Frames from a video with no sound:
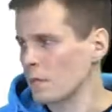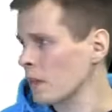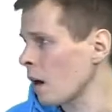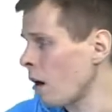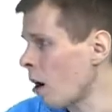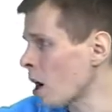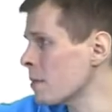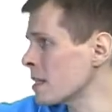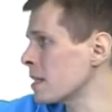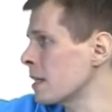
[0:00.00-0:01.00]

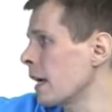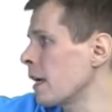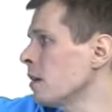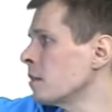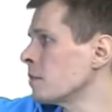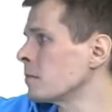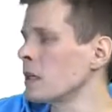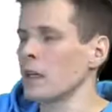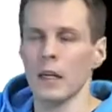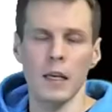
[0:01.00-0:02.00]
RMSEA
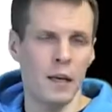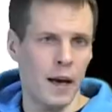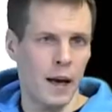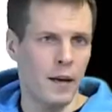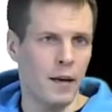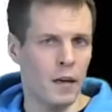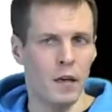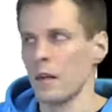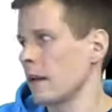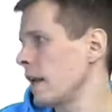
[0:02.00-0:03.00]
and
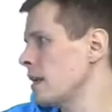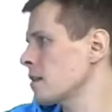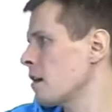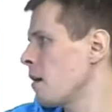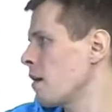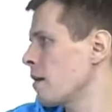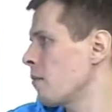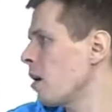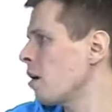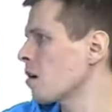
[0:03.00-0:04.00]

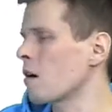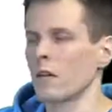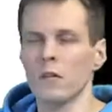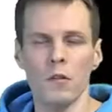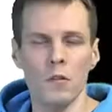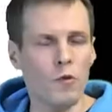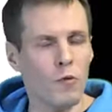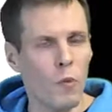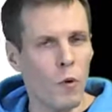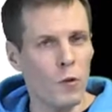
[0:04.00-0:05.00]
SRMR are the
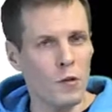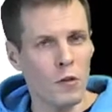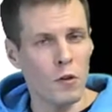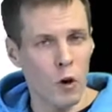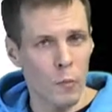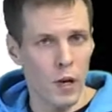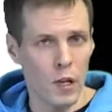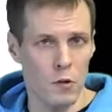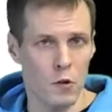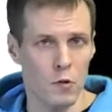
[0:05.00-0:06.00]
two most commonly
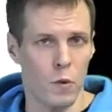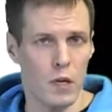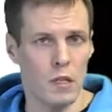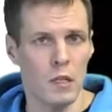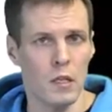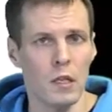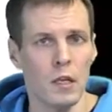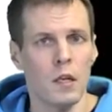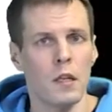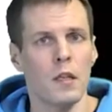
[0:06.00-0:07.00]
used ones.
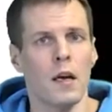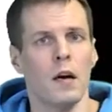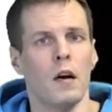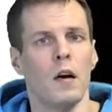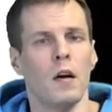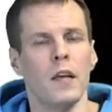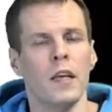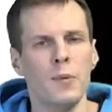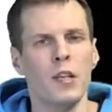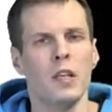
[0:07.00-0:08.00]
The
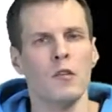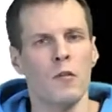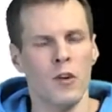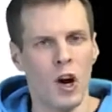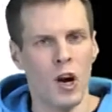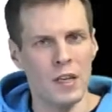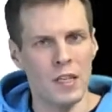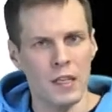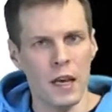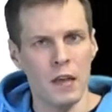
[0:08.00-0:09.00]
interpretation of
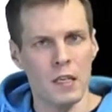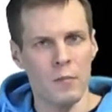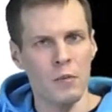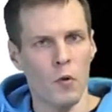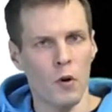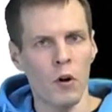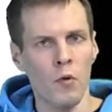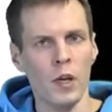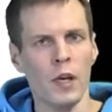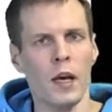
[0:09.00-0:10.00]
RMSEA is a bit more
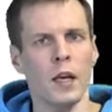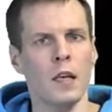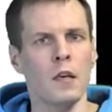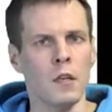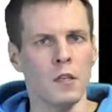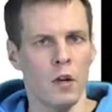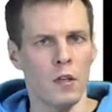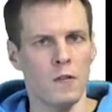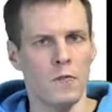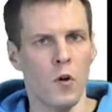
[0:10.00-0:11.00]
complicated, so I'll
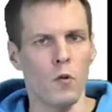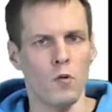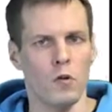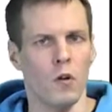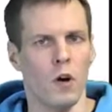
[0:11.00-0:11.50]
just focus on